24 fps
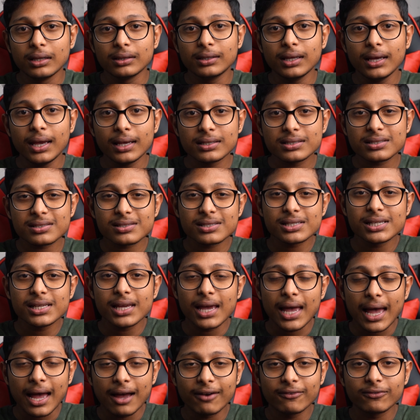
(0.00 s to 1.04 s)
they essentially
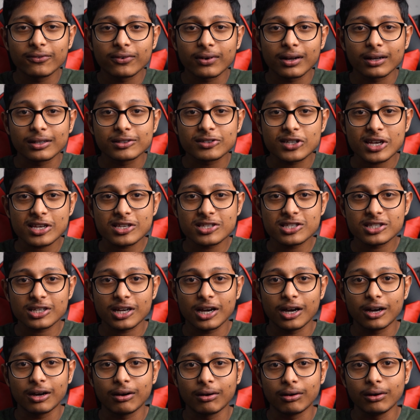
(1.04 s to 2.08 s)
have just
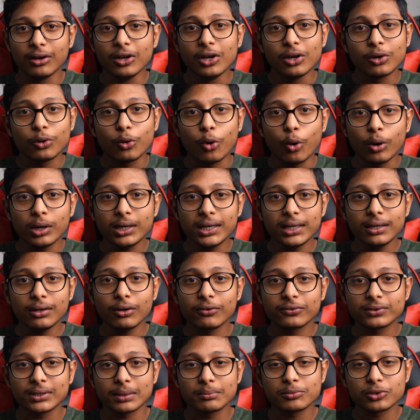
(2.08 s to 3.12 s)
a coating
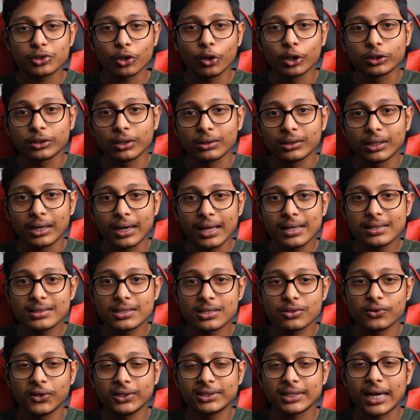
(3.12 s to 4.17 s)
of some sort on the
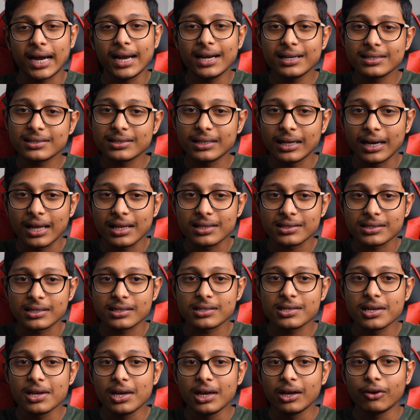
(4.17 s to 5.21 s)
lenses which hides the
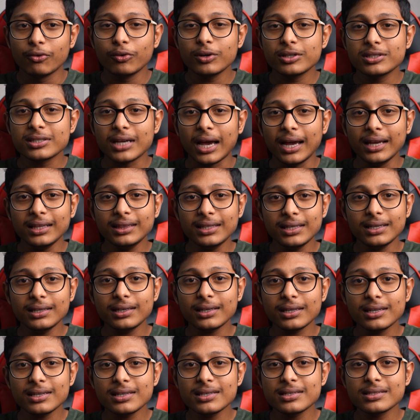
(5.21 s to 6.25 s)
lenses, which I
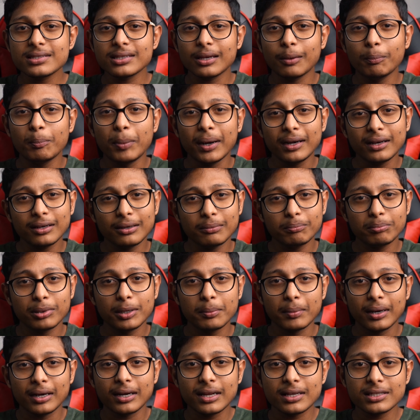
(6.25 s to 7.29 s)
think is a better
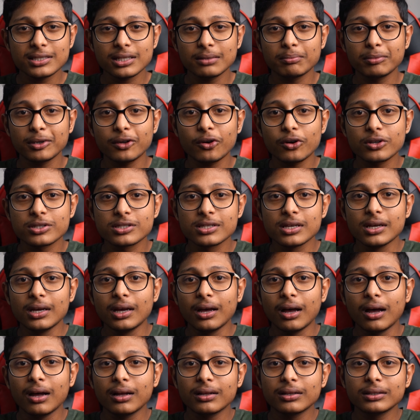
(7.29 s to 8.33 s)
implementation, because
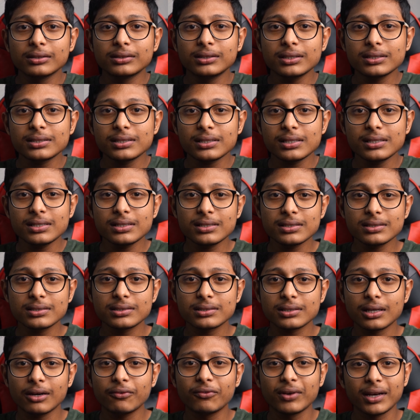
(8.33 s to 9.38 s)
this
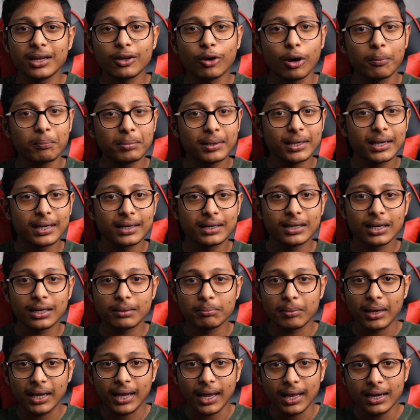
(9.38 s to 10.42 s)
is a very complicated
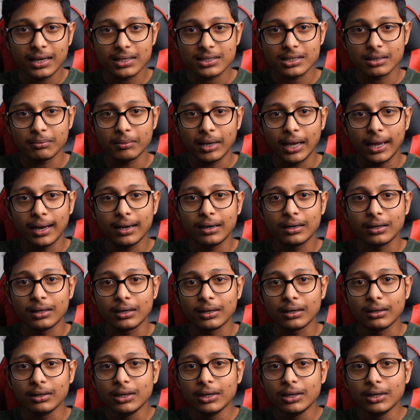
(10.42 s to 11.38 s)
mechanism, and